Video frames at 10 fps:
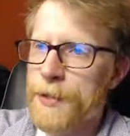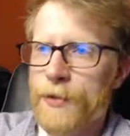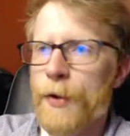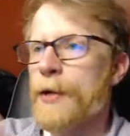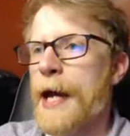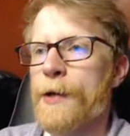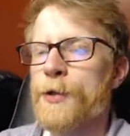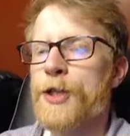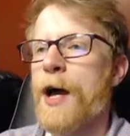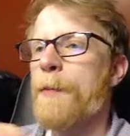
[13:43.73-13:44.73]
slow down,
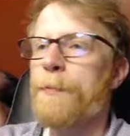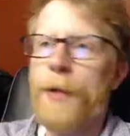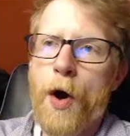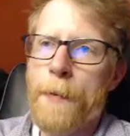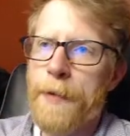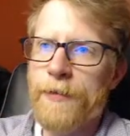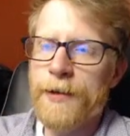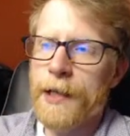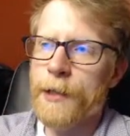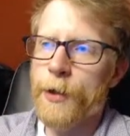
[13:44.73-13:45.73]
jump, blow up
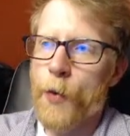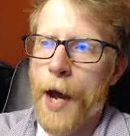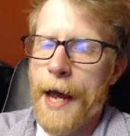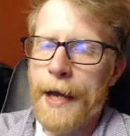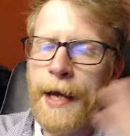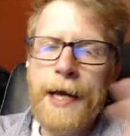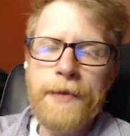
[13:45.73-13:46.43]
everything in your way.